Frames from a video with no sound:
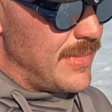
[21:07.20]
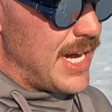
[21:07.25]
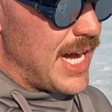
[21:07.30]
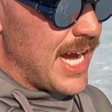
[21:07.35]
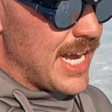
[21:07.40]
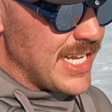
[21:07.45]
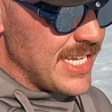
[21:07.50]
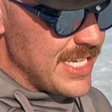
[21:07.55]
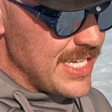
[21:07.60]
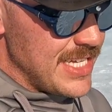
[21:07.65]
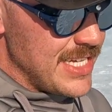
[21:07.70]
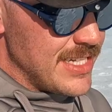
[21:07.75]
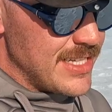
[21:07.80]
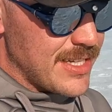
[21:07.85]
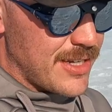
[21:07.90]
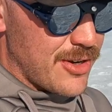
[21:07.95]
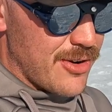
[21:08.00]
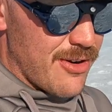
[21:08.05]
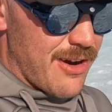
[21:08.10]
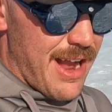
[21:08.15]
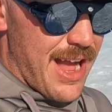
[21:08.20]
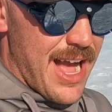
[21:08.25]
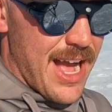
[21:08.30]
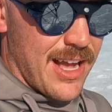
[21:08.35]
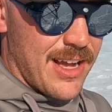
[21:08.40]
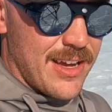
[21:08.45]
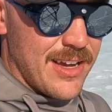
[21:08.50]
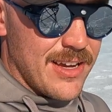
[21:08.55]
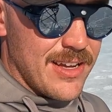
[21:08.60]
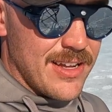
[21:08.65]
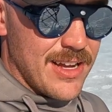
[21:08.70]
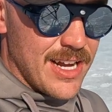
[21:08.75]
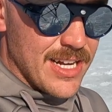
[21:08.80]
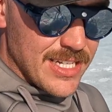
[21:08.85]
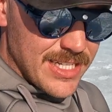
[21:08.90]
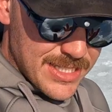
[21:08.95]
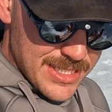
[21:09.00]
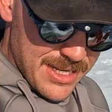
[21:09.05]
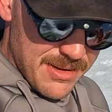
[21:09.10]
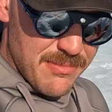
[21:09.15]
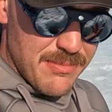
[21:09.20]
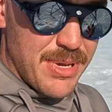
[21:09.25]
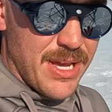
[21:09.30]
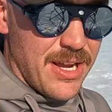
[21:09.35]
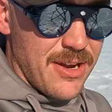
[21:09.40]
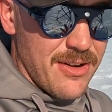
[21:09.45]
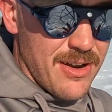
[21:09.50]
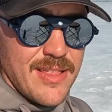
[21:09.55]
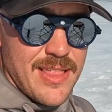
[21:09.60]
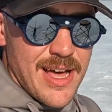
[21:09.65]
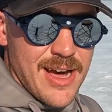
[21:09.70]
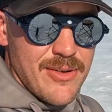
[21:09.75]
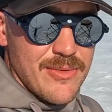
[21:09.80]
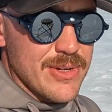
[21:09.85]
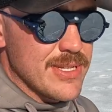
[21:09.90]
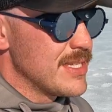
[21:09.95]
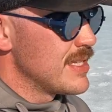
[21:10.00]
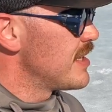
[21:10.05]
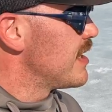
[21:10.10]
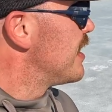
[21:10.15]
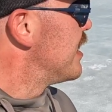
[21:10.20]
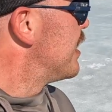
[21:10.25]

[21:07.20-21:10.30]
I need something bigger. That was